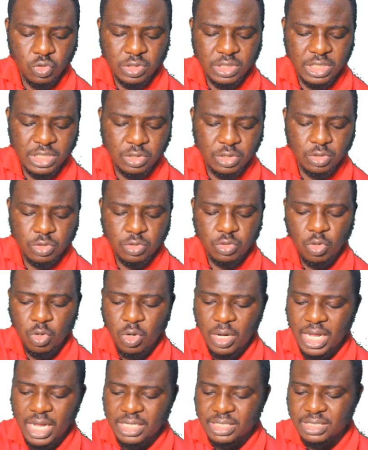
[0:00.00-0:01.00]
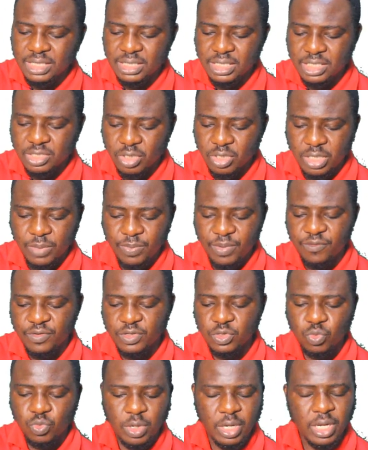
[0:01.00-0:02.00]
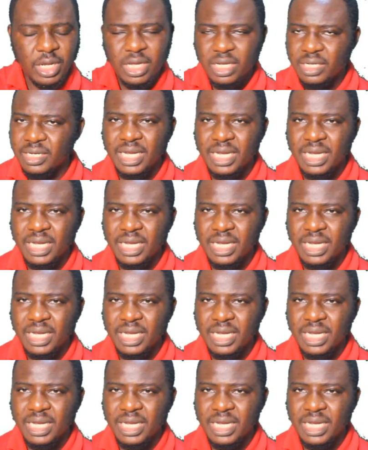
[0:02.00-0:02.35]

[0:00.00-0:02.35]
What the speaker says: So so long as this is not a perfect square,